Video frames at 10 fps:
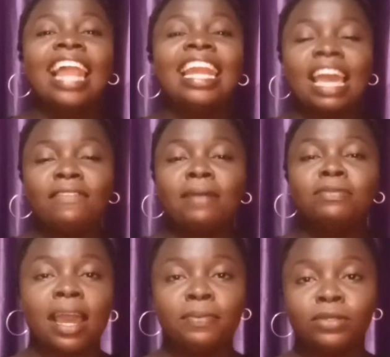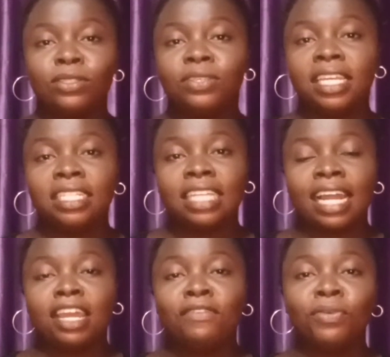life happens to each
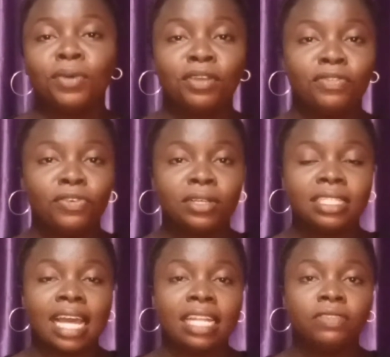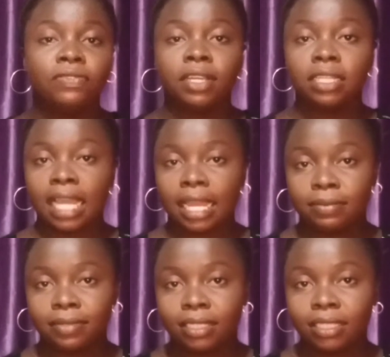and every one of us at different
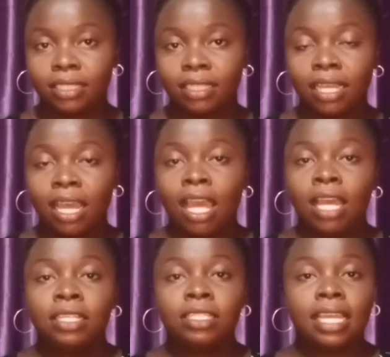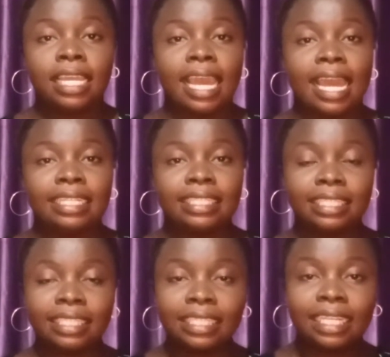times so
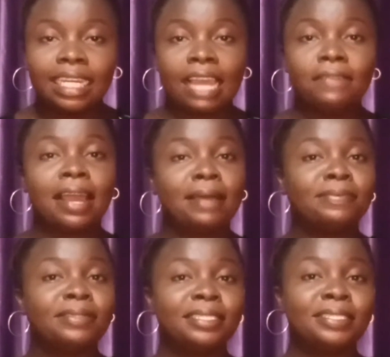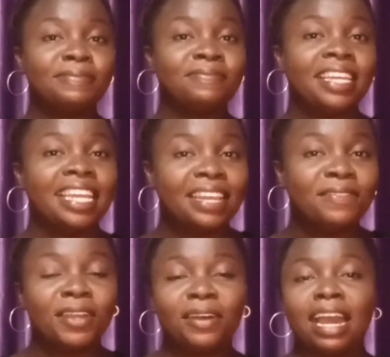yes life happens to me
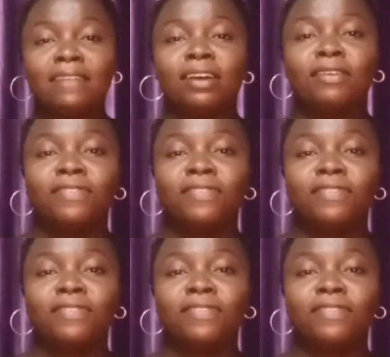we all have our